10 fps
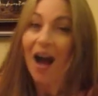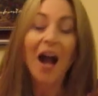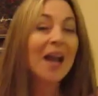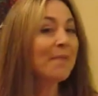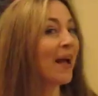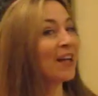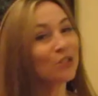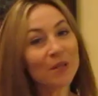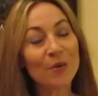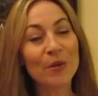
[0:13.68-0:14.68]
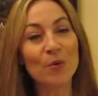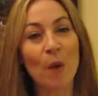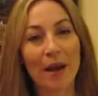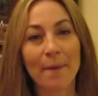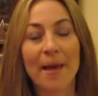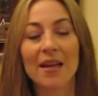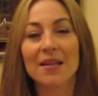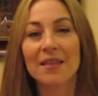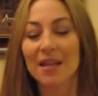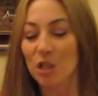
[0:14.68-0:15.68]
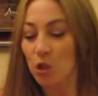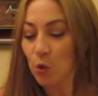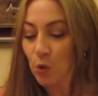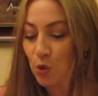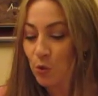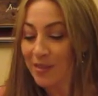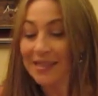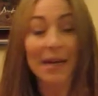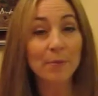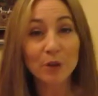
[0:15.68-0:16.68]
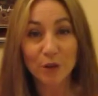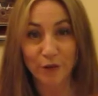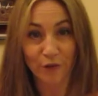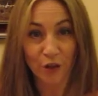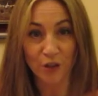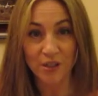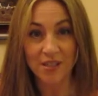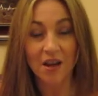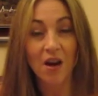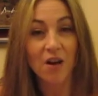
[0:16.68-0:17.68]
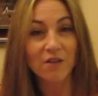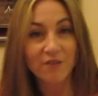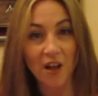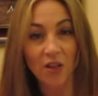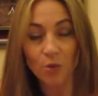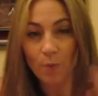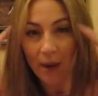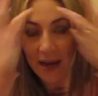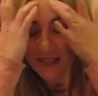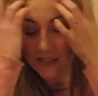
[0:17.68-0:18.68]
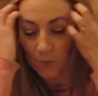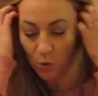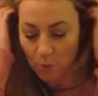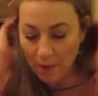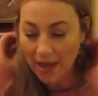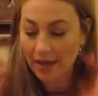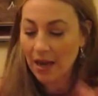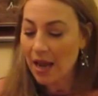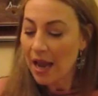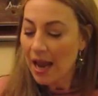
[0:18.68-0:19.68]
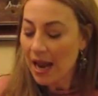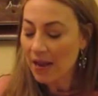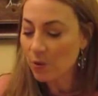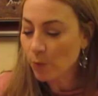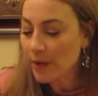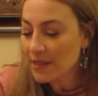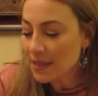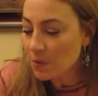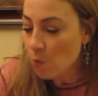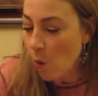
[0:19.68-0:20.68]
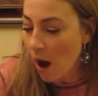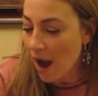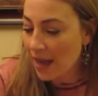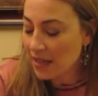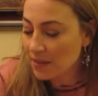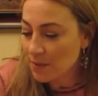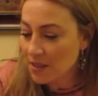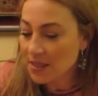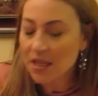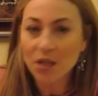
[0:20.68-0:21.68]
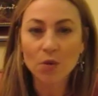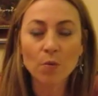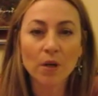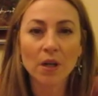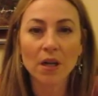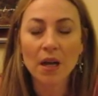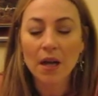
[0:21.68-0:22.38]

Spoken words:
I'm actually going to recommend that you do sampler first, followed by spoon pen. And the reason why is because here we're